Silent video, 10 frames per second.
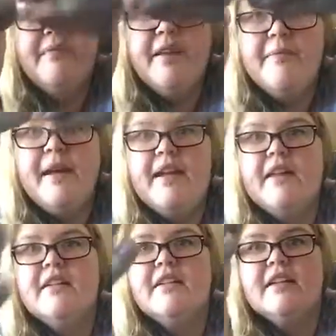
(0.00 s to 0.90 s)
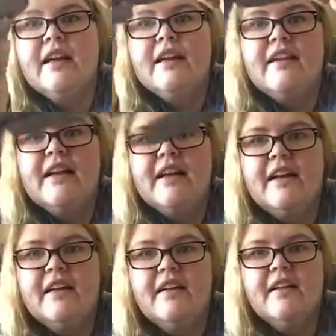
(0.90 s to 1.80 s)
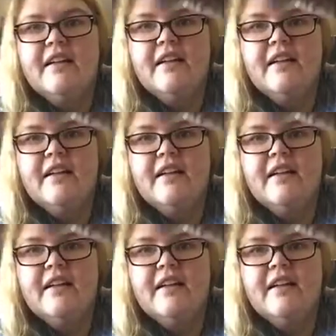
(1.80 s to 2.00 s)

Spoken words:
It may not look like a lot of hair.